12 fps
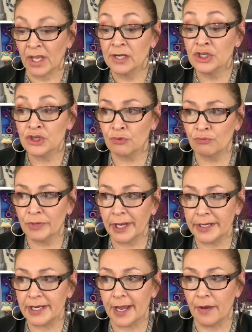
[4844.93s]
So
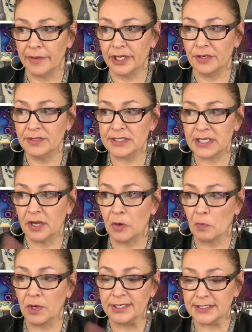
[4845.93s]
right now, are you seeing
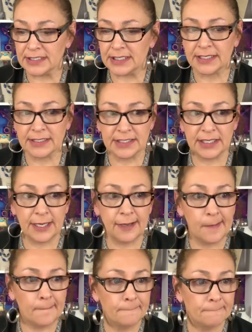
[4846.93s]
160?
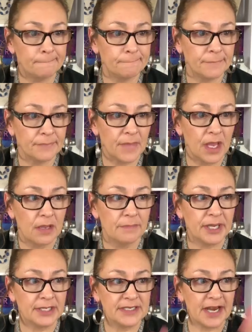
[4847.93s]

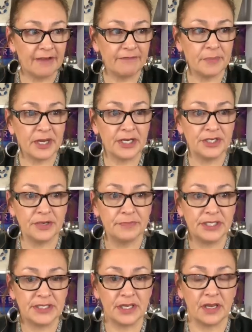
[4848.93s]
Because everybody should be
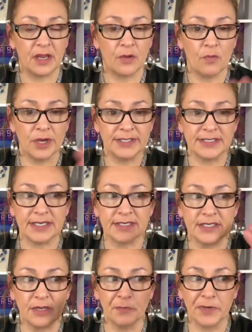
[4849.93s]
seeing
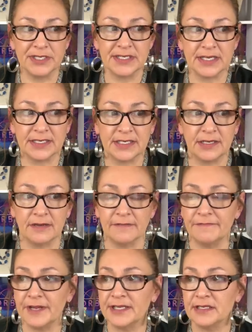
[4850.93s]
160. 160 on
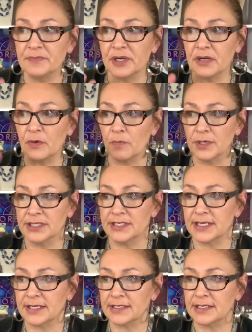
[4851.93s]
Facebook,
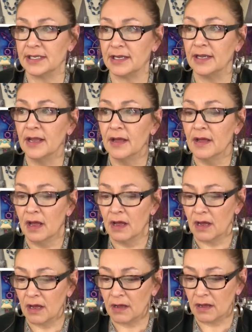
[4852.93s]
160
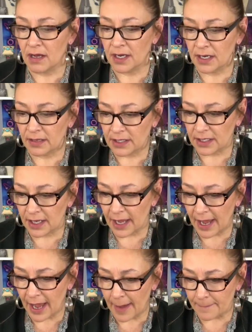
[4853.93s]
on the
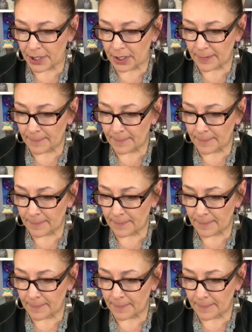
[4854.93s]
app